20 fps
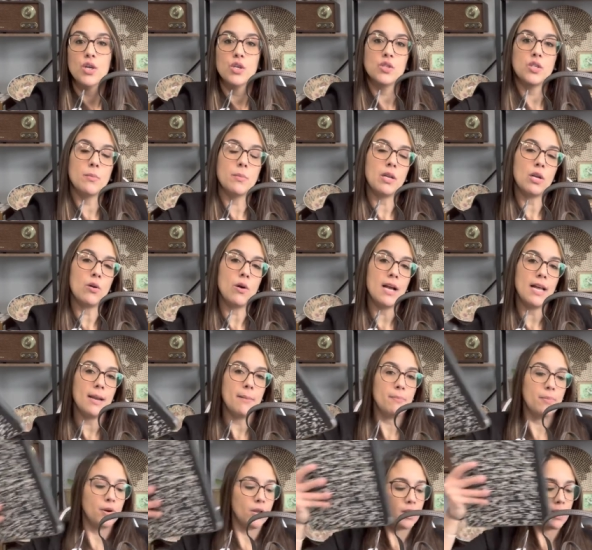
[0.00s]
So I'm gonna go ahead
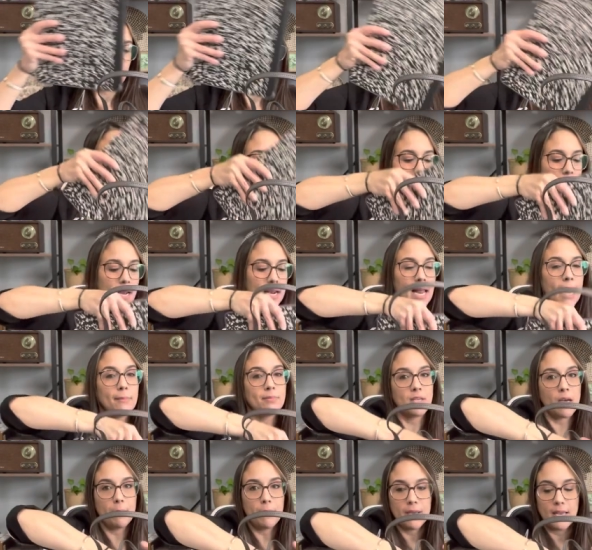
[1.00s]
and put in my laptop